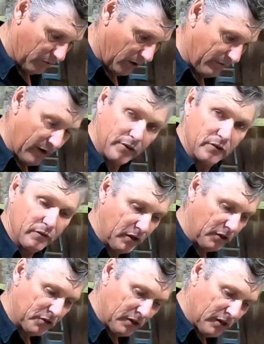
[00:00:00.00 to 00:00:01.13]
5/8 of an
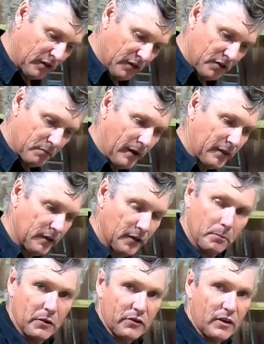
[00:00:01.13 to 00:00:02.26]
inch to make the lip
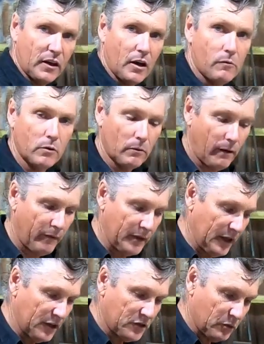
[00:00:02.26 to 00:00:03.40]
that's going to go all the way around
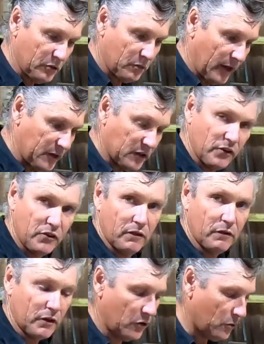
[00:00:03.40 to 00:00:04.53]
the edge, which will actually
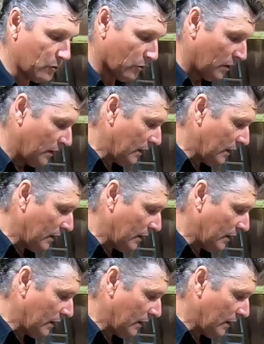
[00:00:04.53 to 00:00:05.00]
stiffen the door.